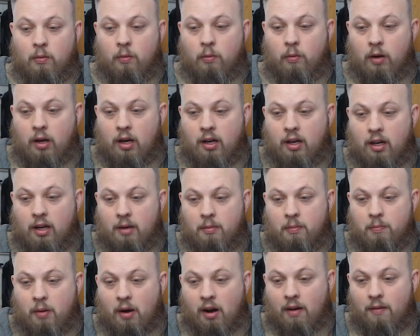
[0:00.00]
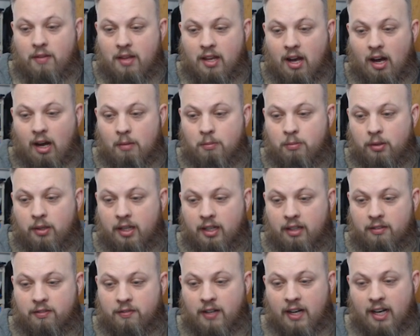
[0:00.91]
part of the on-play
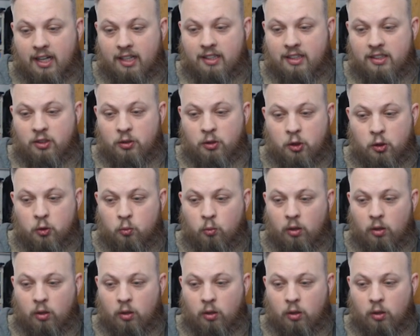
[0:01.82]
effect is you choose